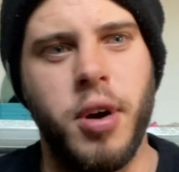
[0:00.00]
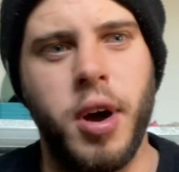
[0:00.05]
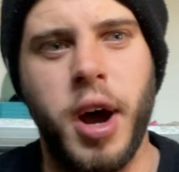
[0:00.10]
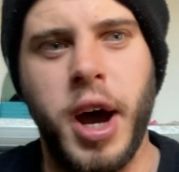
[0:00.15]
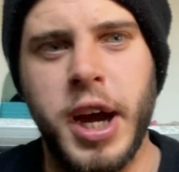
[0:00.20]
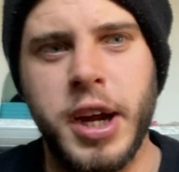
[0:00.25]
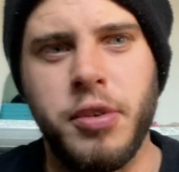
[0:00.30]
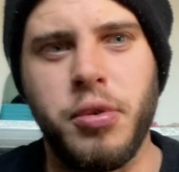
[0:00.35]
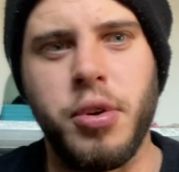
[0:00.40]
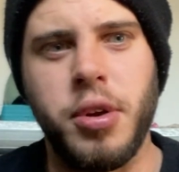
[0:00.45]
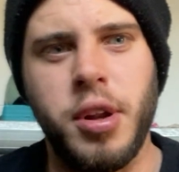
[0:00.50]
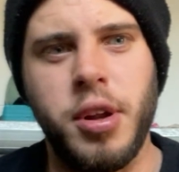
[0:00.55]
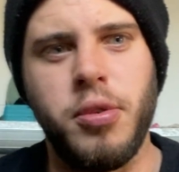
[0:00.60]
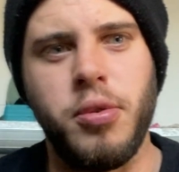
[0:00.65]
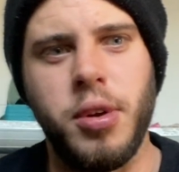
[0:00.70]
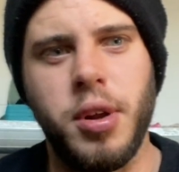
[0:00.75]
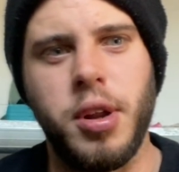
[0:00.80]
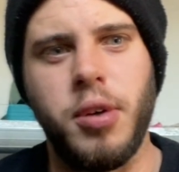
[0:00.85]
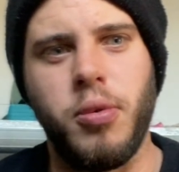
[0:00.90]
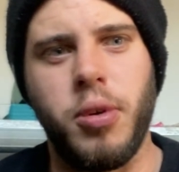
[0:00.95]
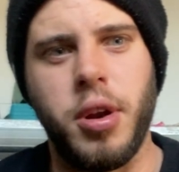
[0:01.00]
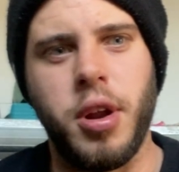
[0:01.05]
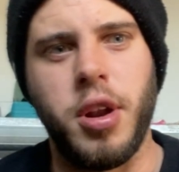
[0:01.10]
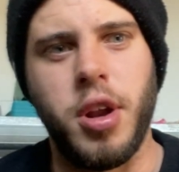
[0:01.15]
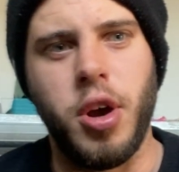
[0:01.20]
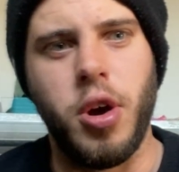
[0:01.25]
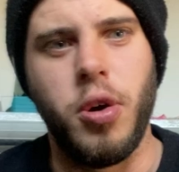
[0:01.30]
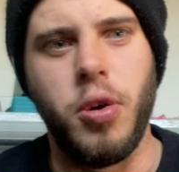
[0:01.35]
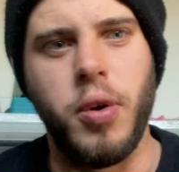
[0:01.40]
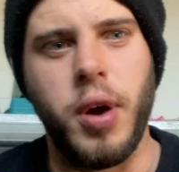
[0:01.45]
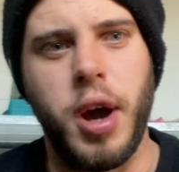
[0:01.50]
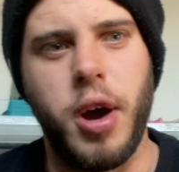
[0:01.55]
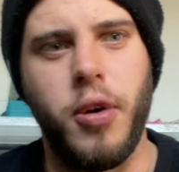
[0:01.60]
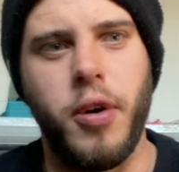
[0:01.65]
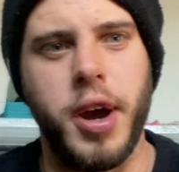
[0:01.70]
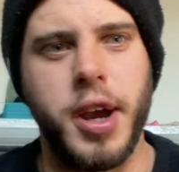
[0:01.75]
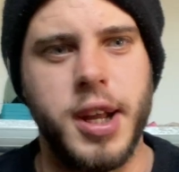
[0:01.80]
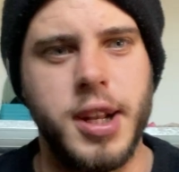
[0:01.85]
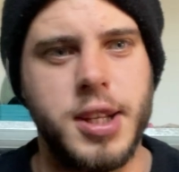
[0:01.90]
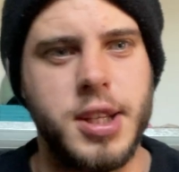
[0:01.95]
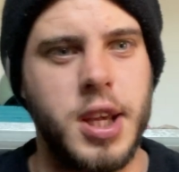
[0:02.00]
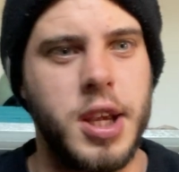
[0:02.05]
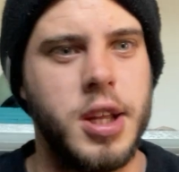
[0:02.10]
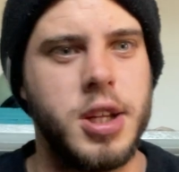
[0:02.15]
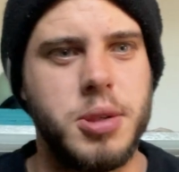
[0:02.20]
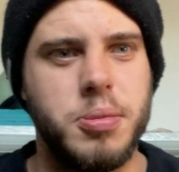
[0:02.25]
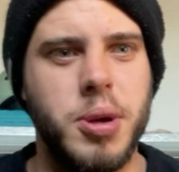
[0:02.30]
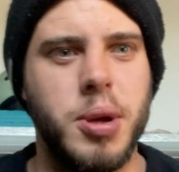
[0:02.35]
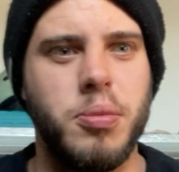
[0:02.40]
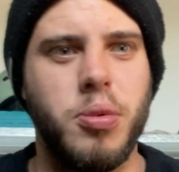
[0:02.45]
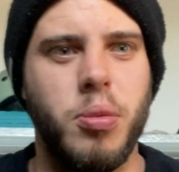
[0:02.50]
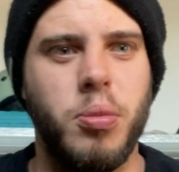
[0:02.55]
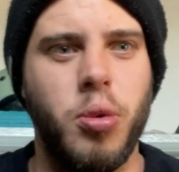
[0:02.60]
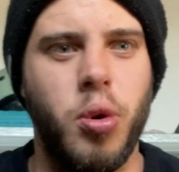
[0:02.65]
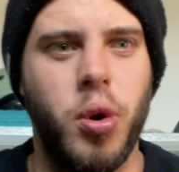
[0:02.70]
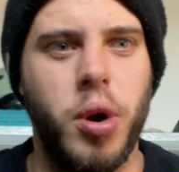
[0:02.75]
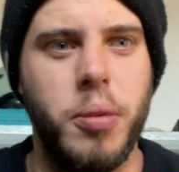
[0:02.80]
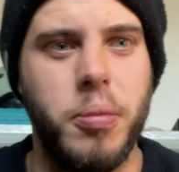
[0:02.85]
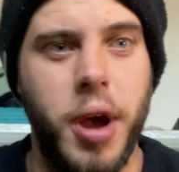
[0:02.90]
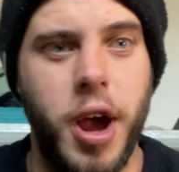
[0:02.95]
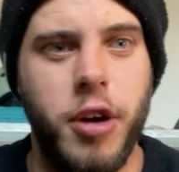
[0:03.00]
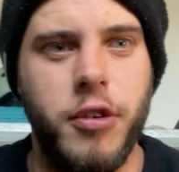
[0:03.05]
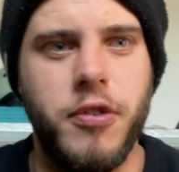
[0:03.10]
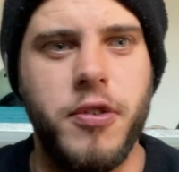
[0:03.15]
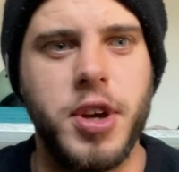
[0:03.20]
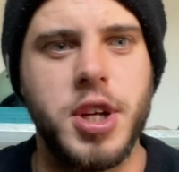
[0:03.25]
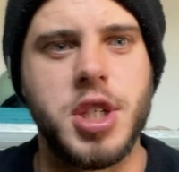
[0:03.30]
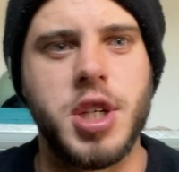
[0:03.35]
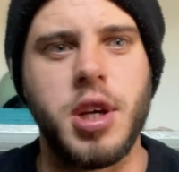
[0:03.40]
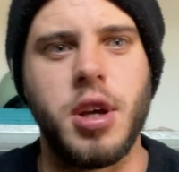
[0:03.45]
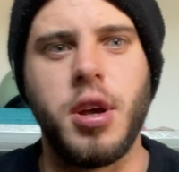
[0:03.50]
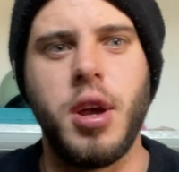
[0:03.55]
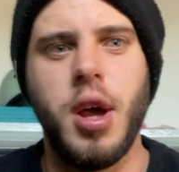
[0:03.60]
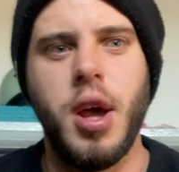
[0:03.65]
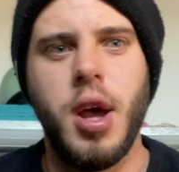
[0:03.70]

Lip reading: I really want to know how I can teach people more about fishing,